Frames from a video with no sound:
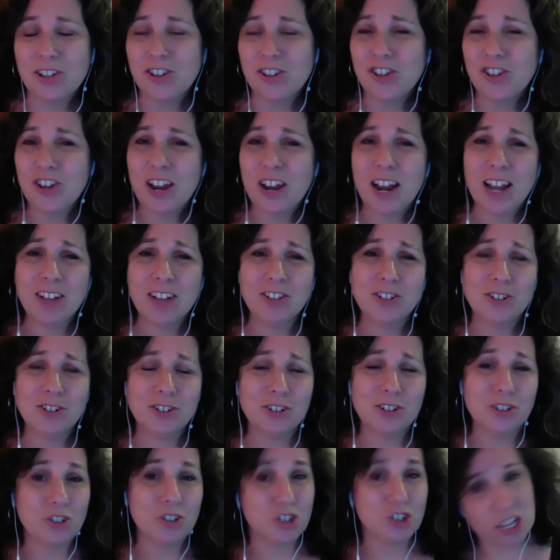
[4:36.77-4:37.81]
Gen
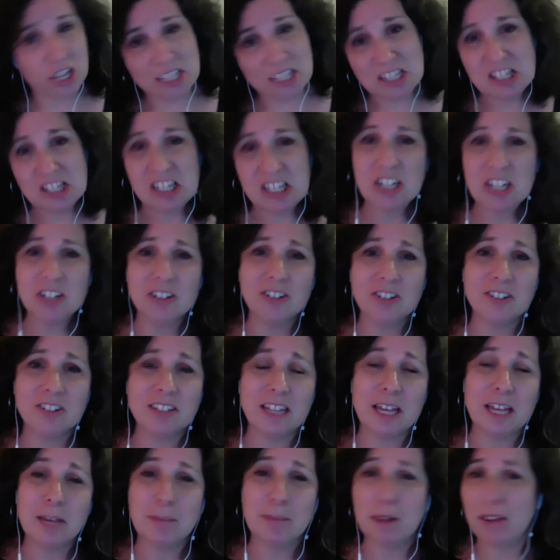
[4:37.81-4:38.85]
Xers, Gen Zers,
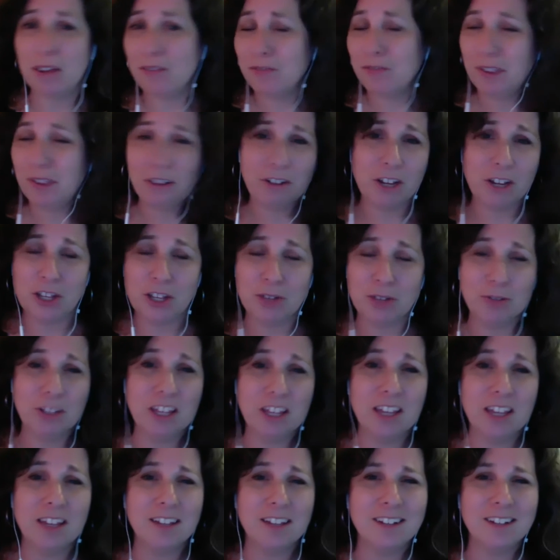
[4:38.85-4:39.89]
like my very cute
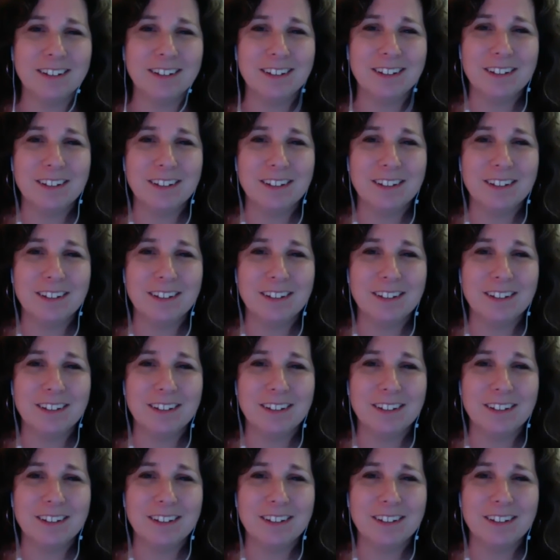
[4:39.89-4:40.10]
kid